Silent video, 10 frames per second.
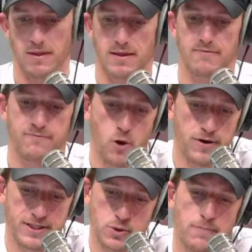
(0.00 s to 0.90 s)

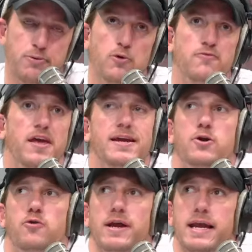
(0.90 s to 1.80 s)
voted to approve. They
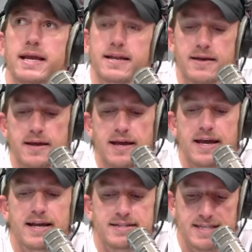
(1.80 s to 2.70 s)
agreed
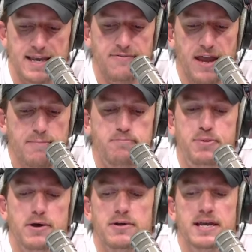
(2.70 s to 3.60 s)
to give a
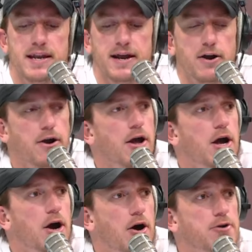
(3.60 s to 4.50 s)
billionaire
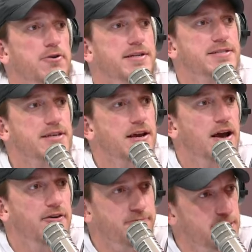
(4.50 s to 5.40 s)
hundreds
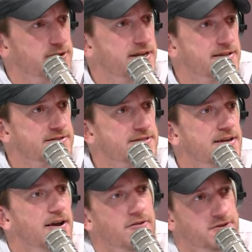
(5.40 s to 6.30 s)
of millions
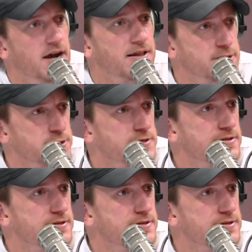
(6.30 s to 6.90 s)
of dollars.